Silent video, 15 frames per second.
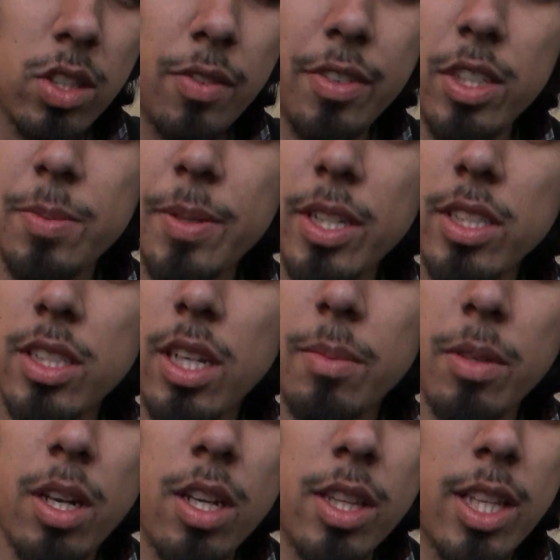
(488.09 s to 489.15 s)
if your springs
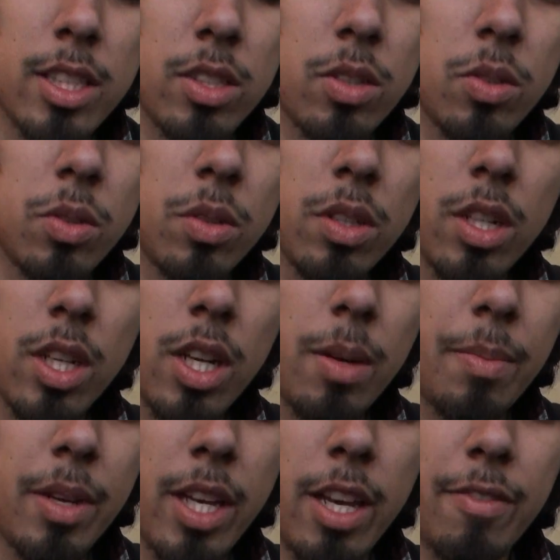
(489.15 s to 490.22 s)
come long, that's cool.
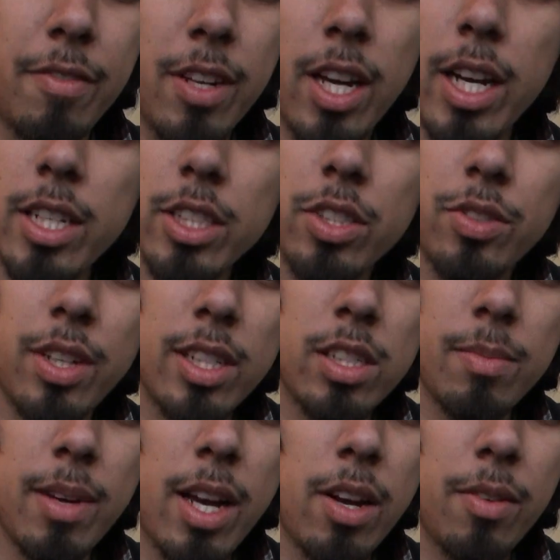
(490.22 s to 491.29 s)
But if not,
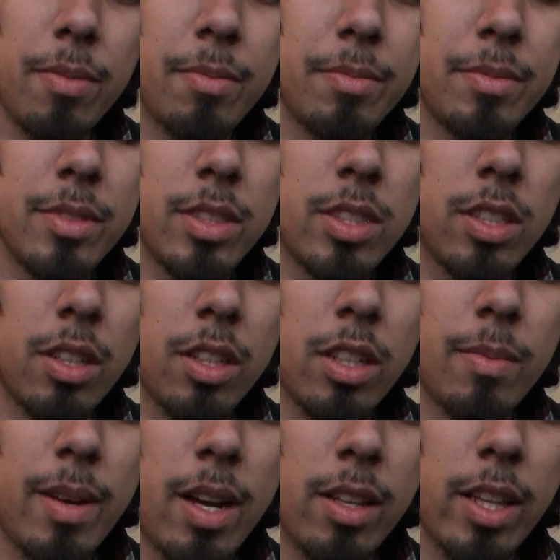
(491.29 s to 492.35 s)
stretch them out until
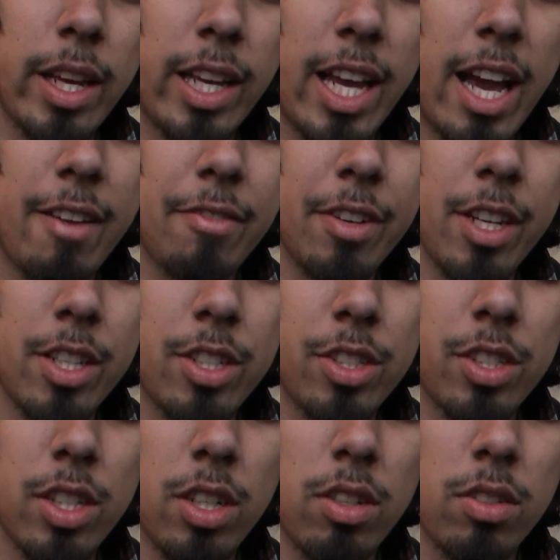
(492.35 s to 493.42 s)
they're about like half an inch
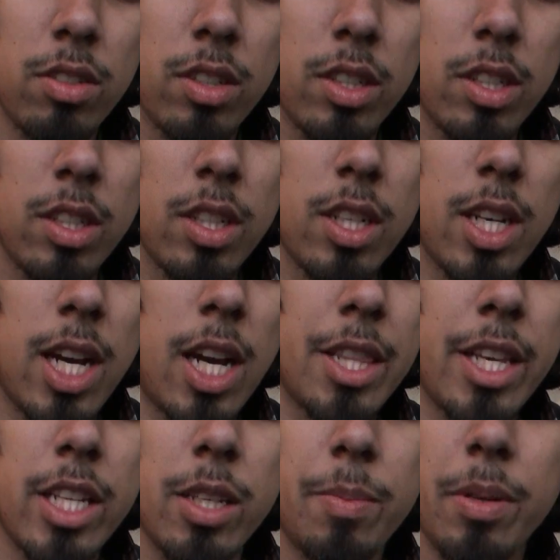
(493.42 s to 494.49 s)
or so,
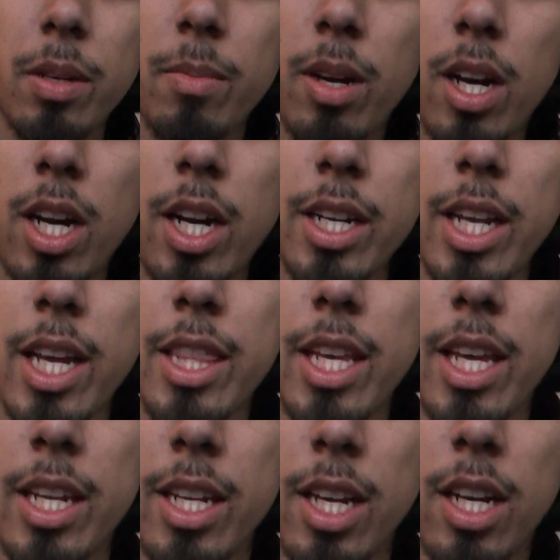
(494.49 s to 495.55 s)
and then you put them on, and
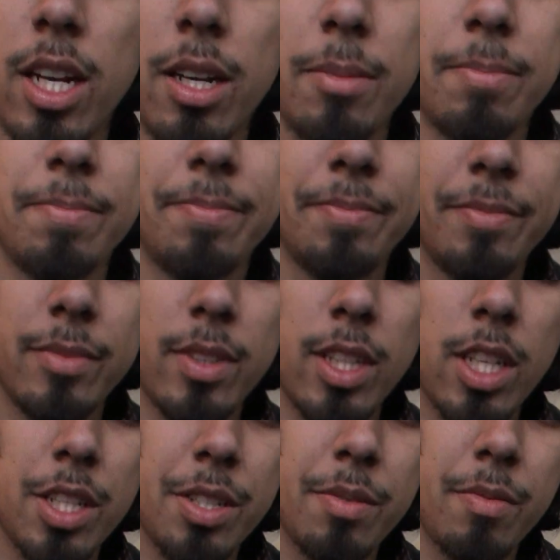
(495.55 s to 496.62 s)
then
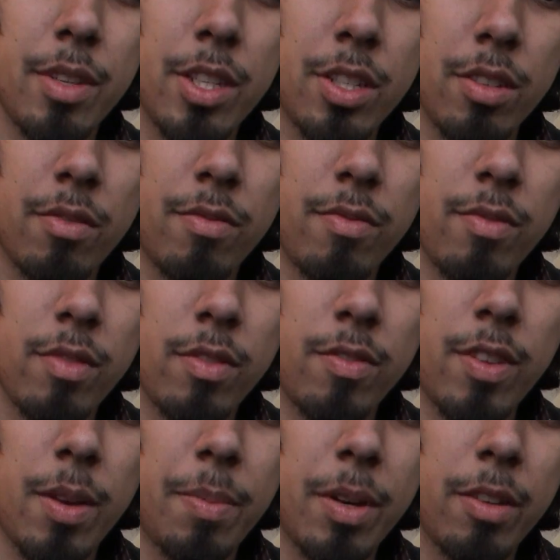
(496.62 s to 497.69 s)
it should
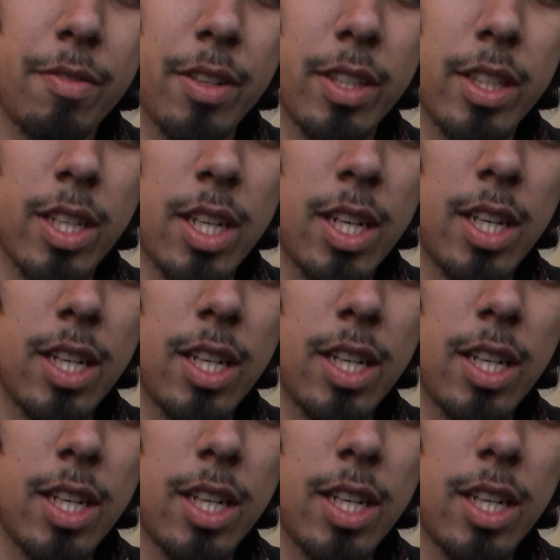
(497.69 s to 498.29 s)
fit perfect.